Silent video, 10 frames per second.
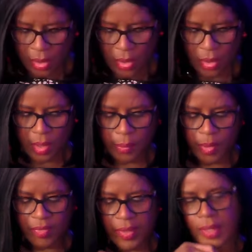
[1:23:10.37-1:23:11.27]
Okay,
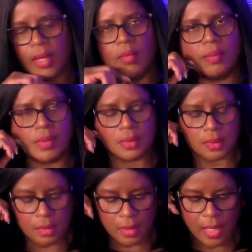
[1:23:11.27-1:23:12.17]
Prophet,
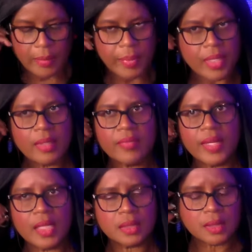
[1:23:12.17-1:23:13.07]
I believe
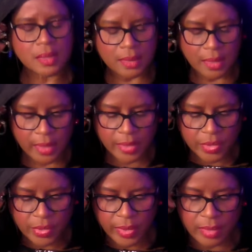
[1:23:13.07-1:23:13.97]
that Sister
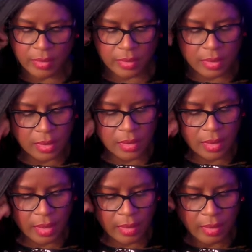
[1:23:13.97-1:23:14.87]
Esther is
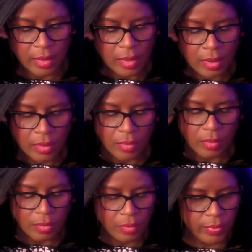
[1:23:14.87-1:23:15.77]
here
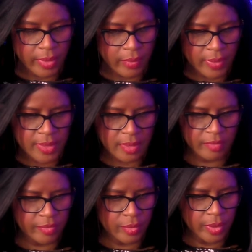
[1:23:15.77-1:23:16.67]
with a question
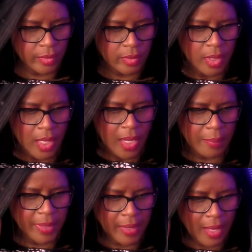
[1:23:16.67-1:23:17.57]
for you.
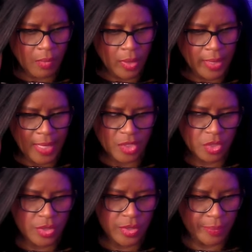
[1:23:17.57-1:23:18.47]
But I want to ask
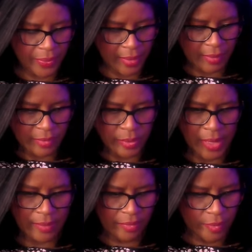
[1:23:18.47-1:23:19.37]
you something
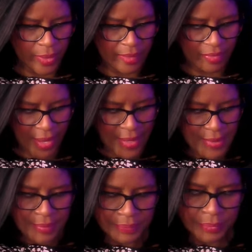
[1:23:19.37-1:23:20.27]
really, really
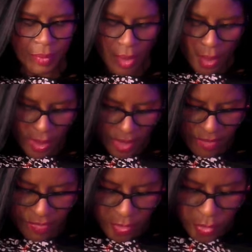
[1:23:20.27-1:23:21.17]
fast.
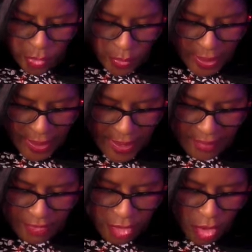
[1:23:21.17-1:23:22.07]
If you do not
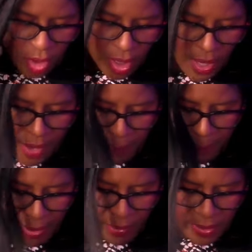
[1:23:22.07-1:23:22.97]
have your
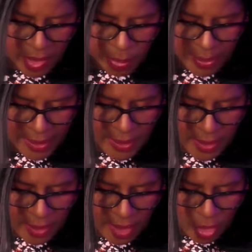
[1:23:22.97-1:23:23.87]
parents'
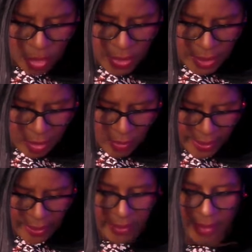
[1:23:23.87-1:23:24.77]
blessing, can you still go
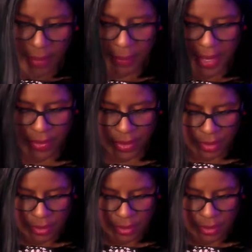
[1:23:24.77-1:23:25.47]
ahead and get married?